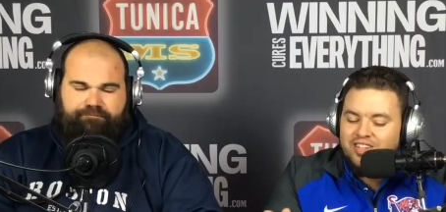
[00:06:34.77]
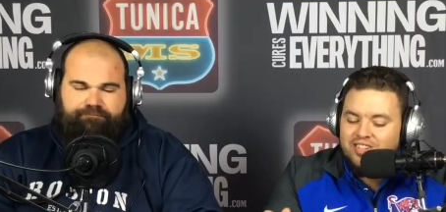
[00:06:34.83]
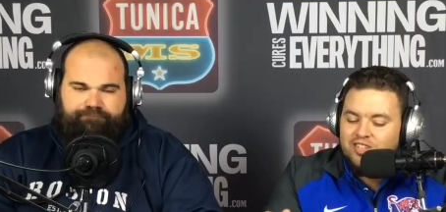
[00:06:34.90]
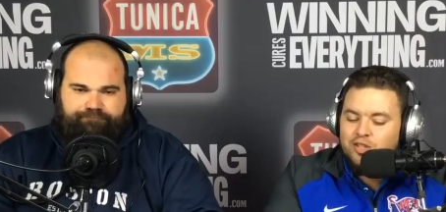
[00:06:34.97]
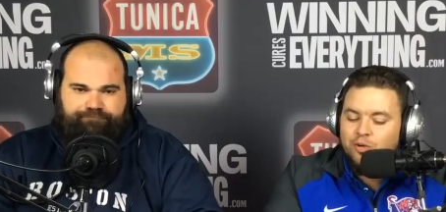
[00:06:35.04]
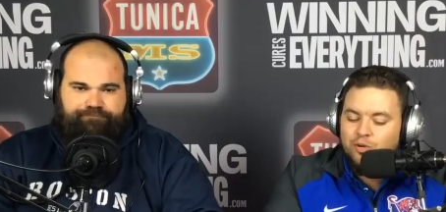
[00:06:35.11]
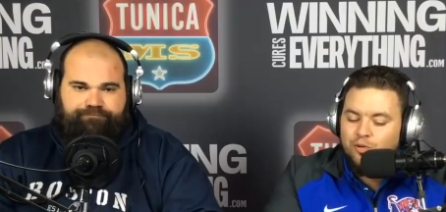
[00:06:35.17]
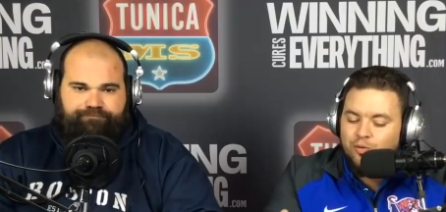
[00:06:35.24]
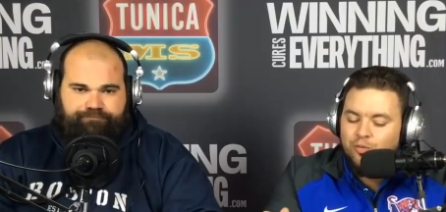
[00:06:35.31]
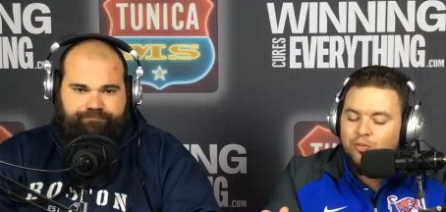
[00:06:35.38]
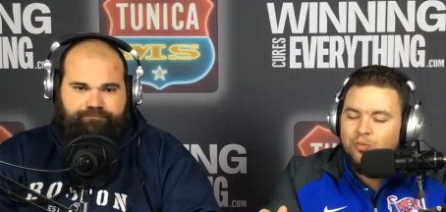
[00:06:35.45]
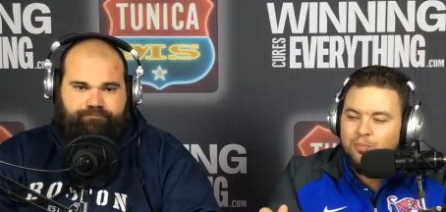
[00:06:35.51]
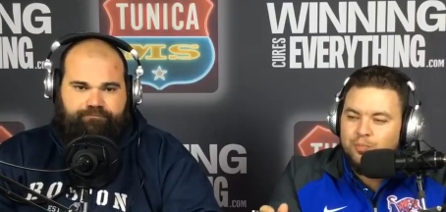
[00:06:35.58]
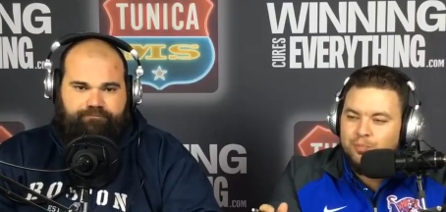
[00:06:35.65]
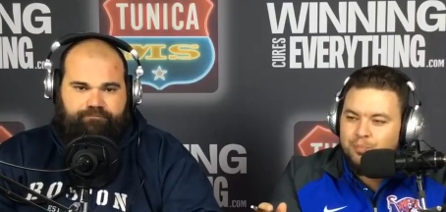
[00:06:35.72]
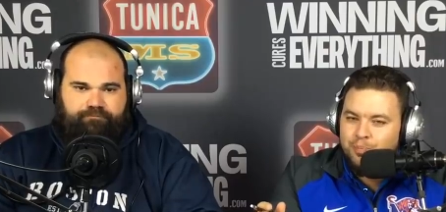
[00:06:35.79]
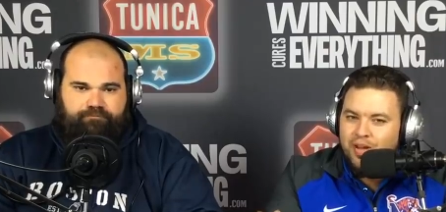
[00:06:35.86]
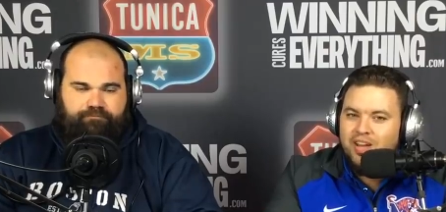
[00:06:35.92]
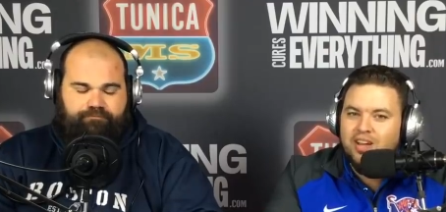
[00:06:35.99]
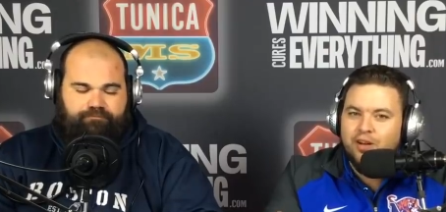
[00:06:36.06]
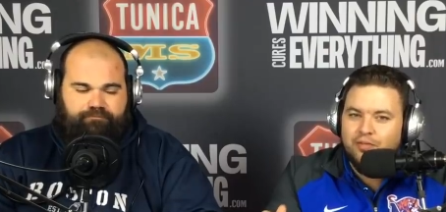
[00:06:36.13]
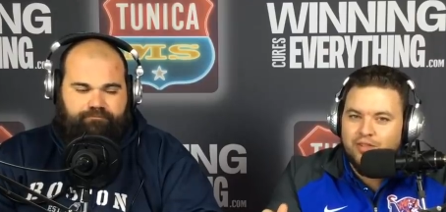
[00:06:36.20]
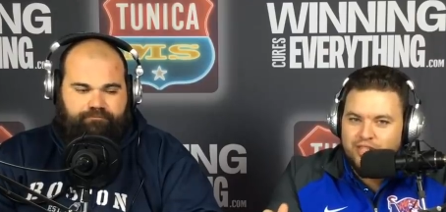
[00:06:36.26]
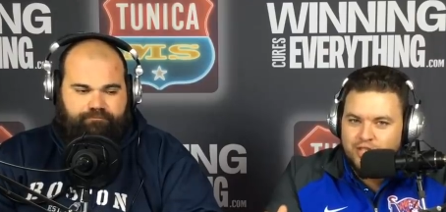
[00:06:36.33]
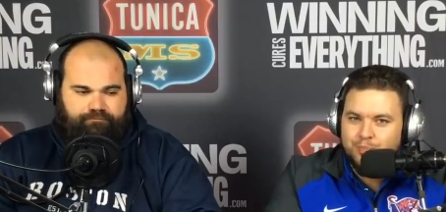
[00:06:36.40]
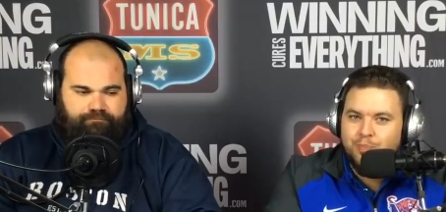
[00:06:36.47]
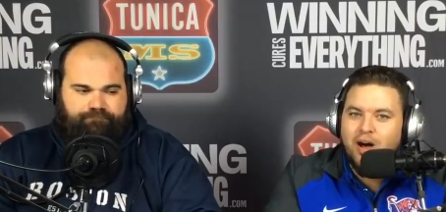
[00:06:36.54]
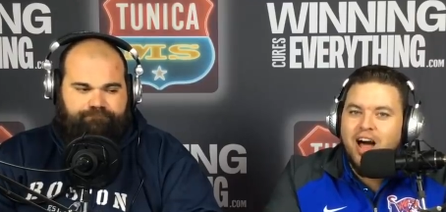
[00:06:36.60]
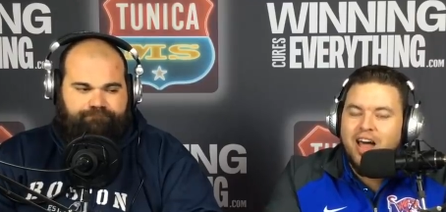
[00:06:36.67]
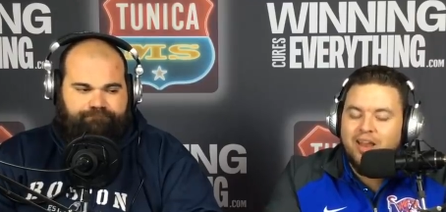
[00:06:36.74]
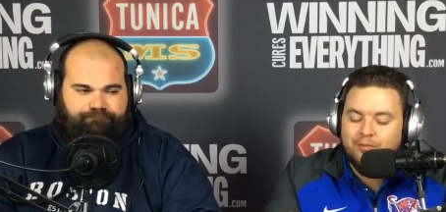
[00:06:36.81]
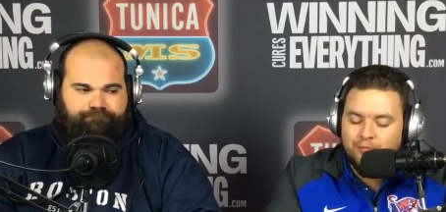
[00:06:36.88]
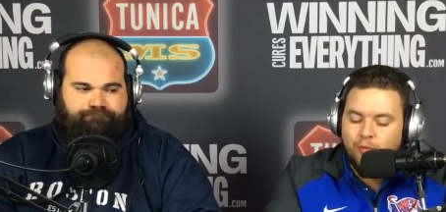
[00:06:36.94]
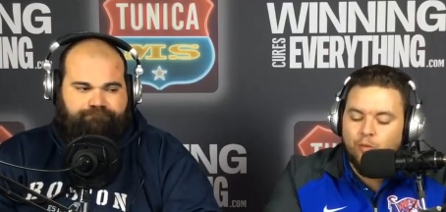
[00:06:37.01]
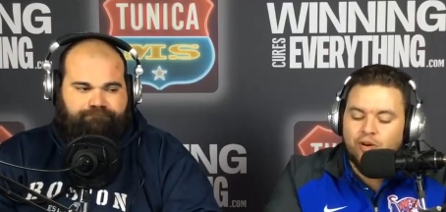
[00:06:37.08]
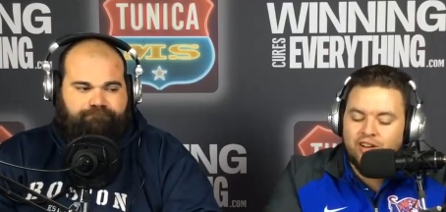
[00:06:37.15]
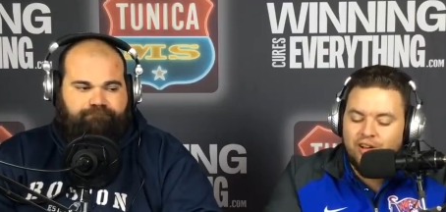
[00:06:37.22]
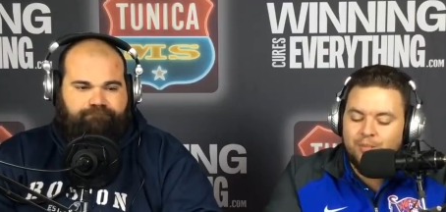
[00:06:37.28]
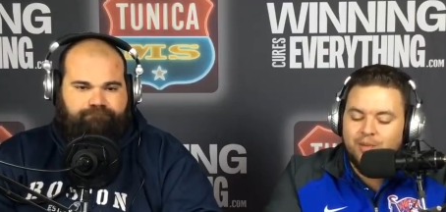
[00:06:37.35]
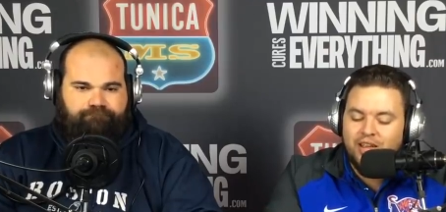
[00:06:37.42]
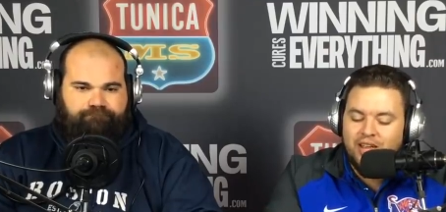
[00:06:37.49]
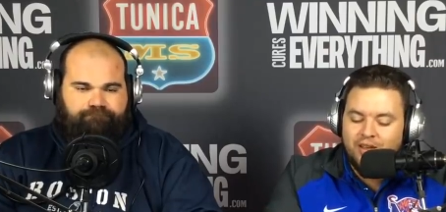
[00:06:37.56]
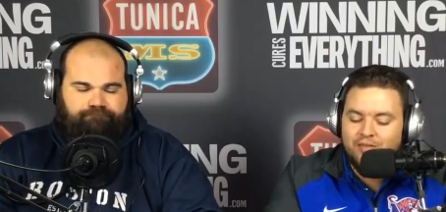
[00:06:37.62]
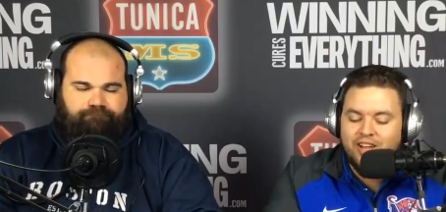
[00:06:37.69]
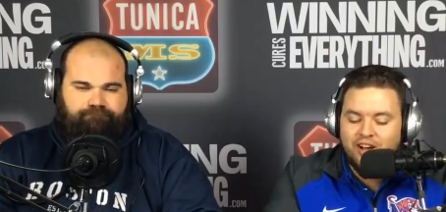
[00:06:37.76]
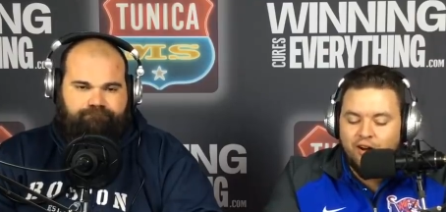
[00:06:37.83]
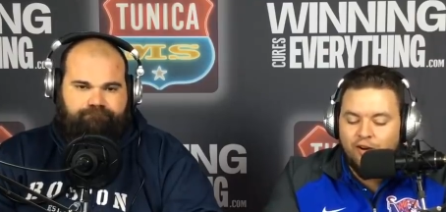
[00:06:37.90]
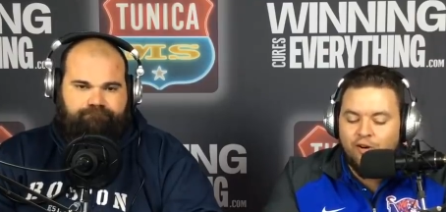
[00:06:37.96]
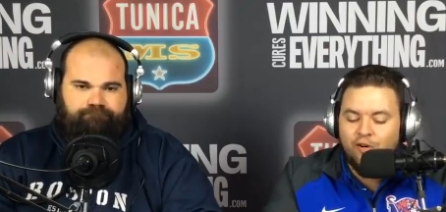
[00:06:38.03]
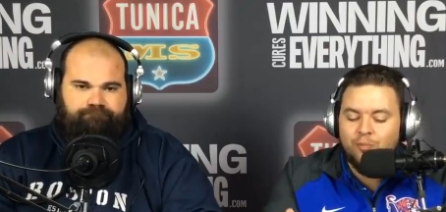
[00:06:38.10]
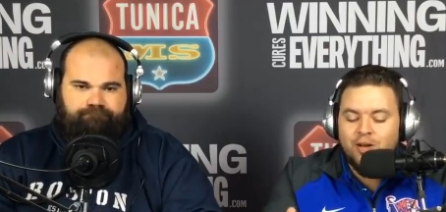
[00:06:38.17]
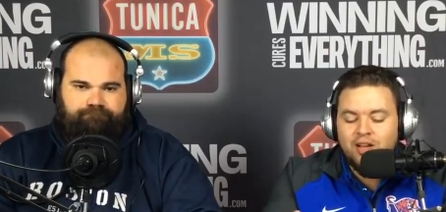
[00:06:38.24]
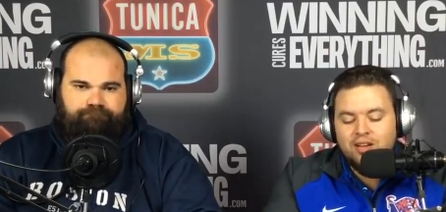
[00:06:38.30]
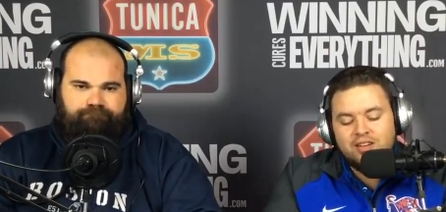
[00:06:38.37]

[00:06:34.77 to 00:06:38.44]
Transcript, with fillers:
Speaker 1: and too big of a spot for him, even at home.